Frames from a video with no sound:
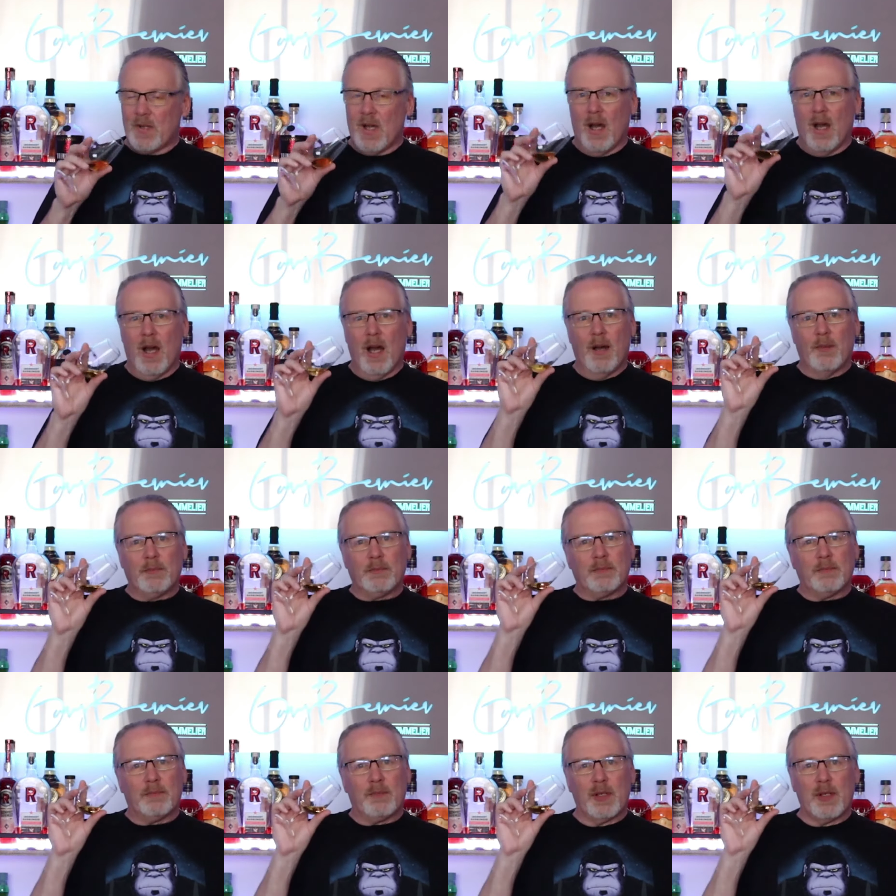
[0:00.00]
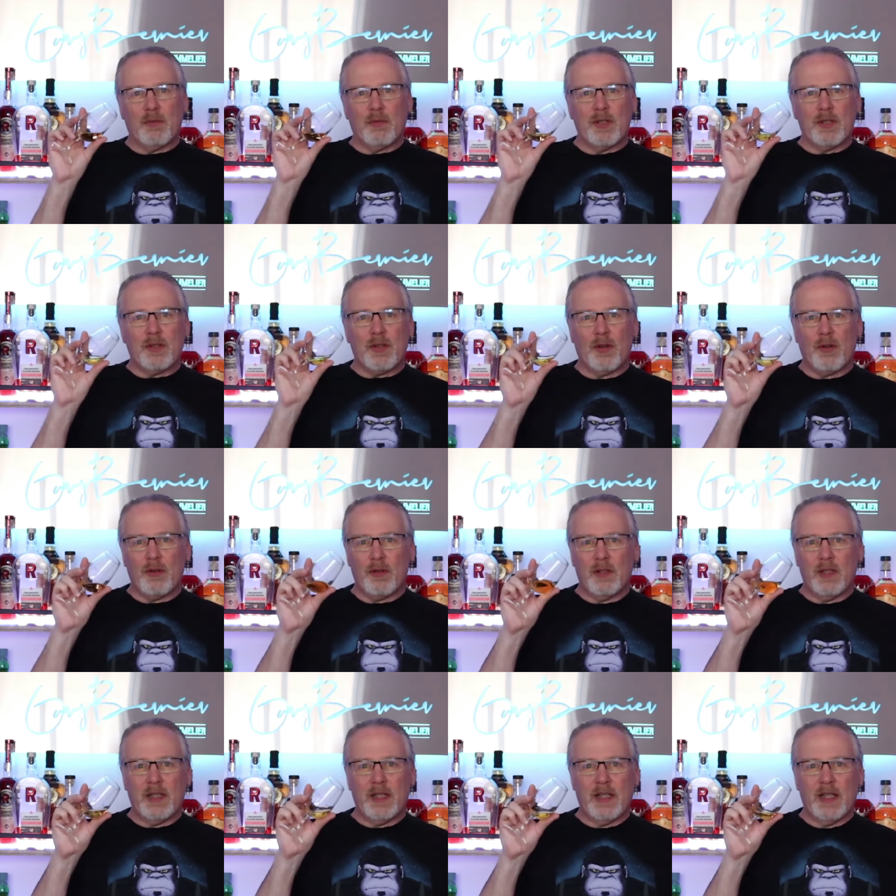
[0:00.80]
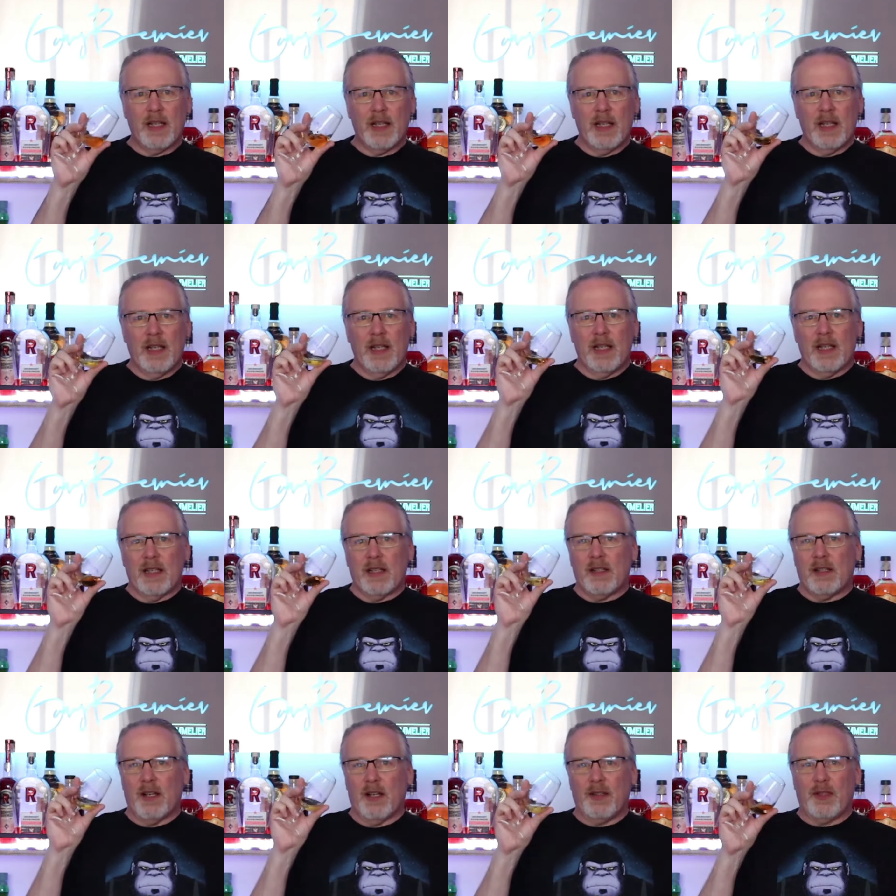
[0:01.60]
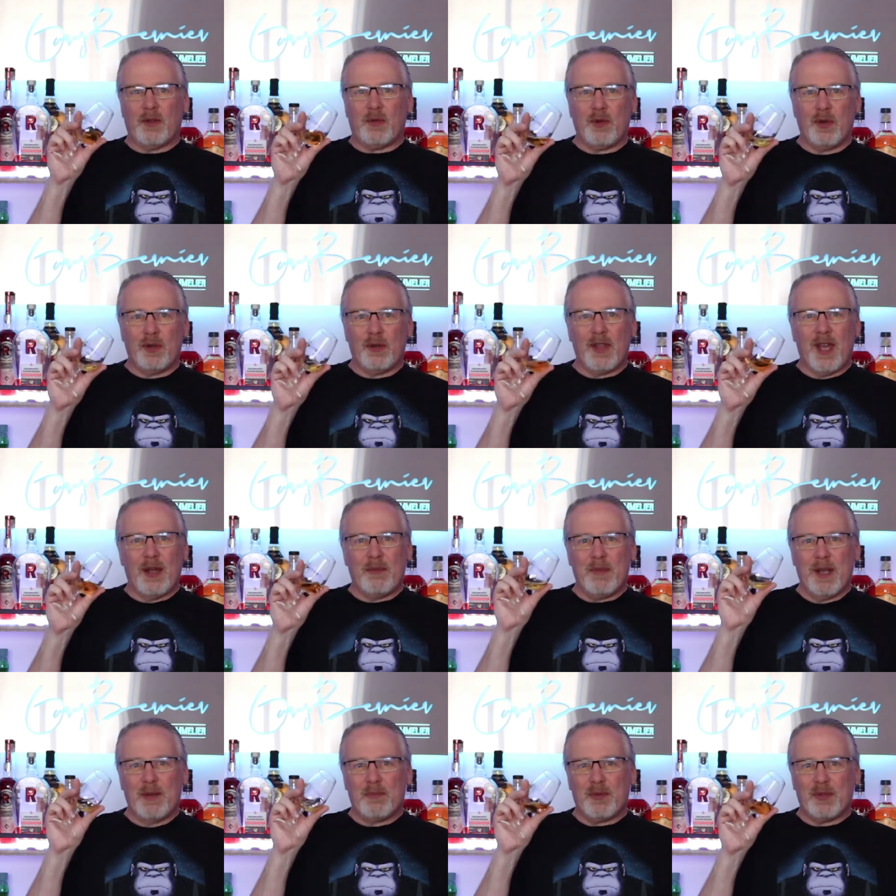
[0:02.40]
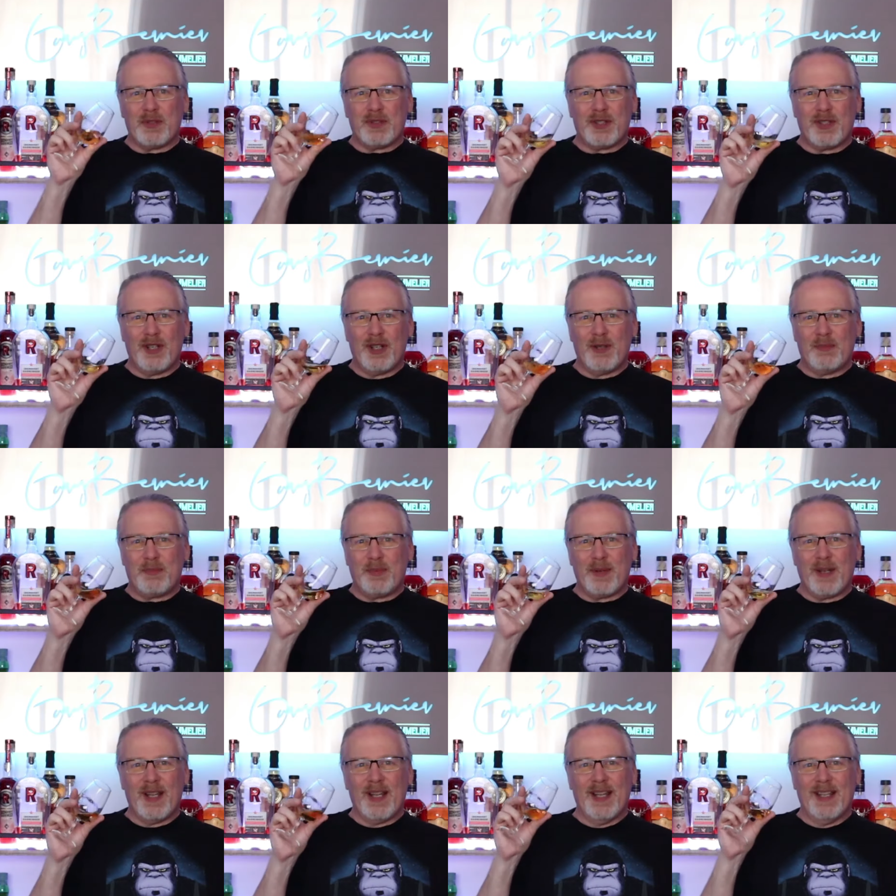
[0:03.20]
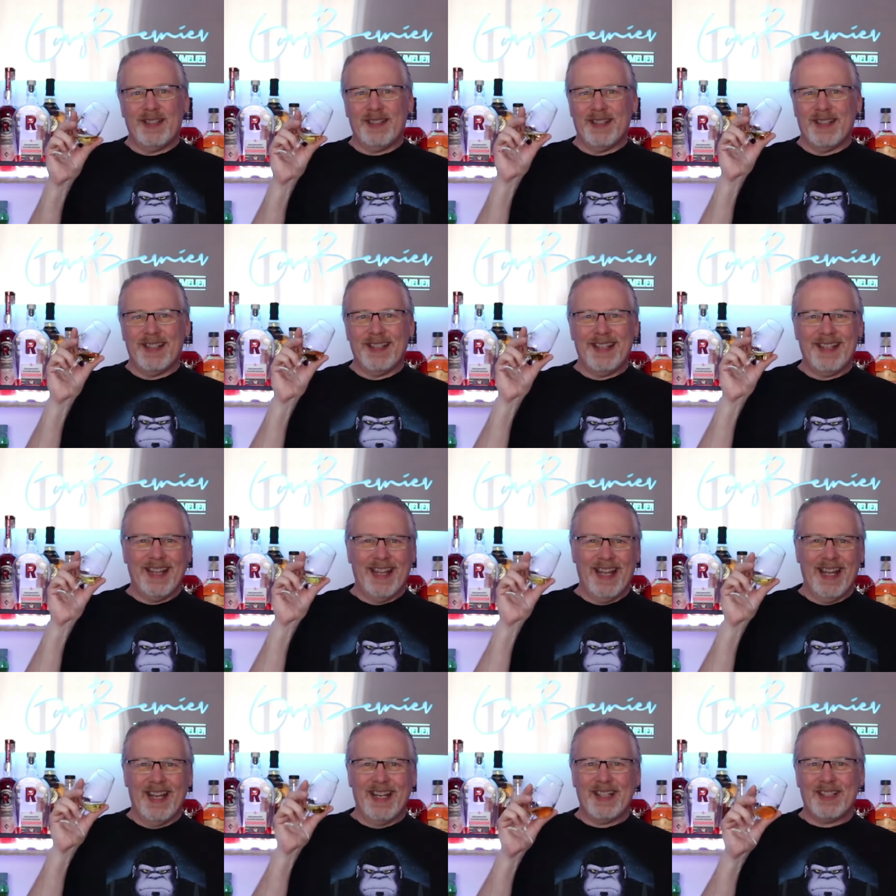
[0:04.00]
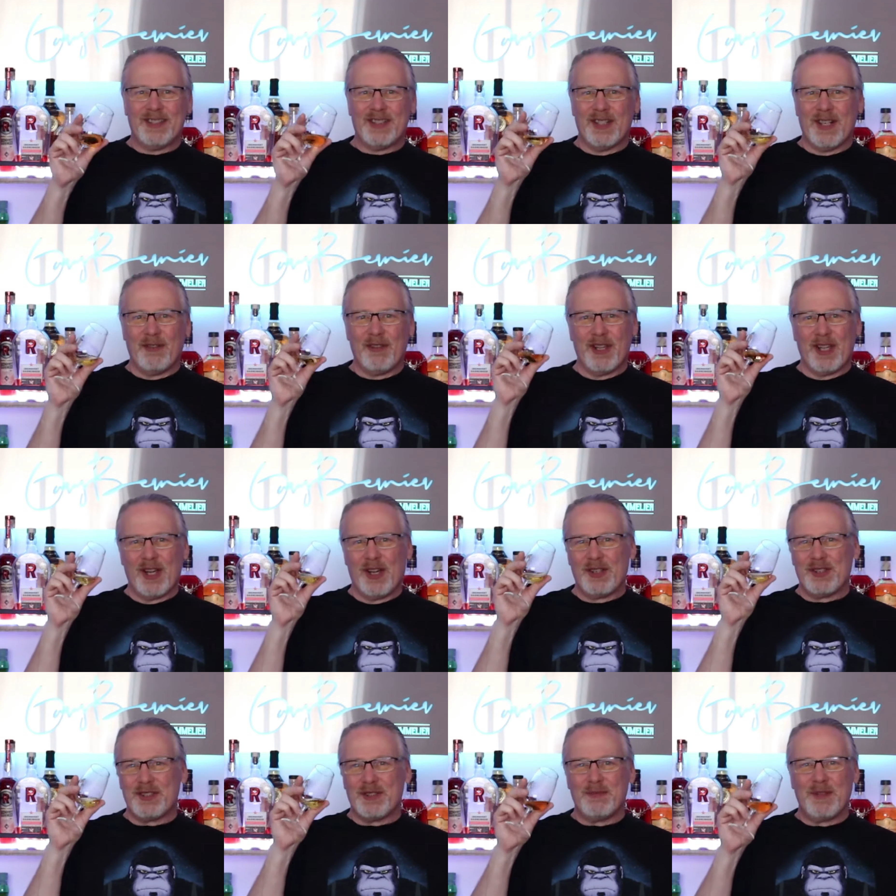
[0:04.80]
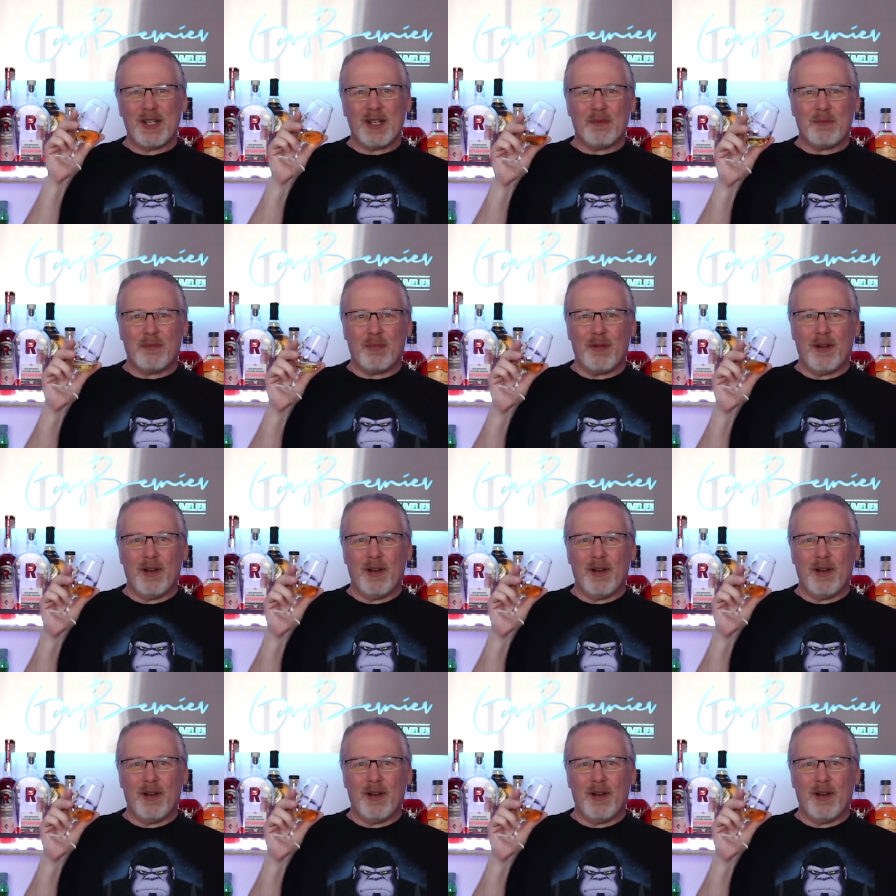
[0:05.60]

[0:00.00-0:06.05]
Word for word: but it would totally cut through that maple syrup and eggs and everything else and make a